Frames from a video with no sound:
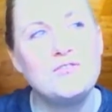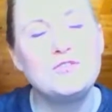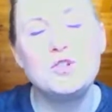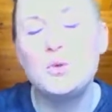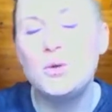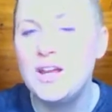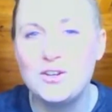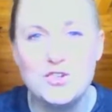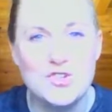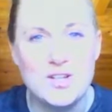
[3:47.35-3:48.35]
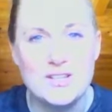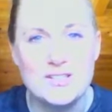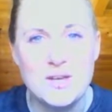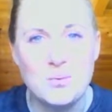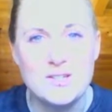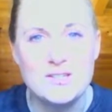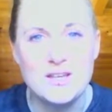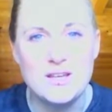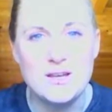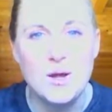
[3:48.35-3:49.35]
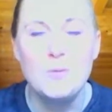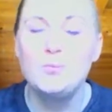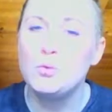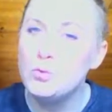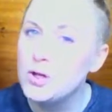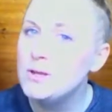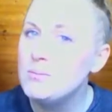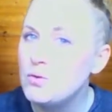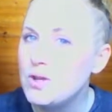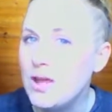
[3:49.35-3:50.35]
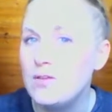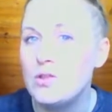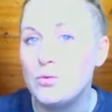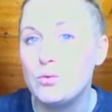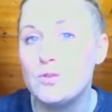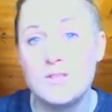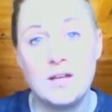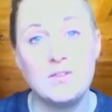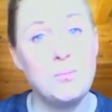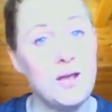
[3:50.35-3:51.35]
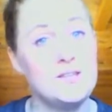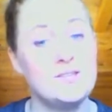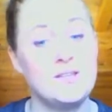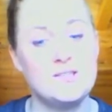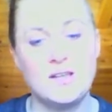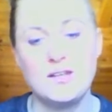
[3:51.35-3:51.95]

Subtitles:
fluid energies that we see really moving heavy through the sign of Pisces.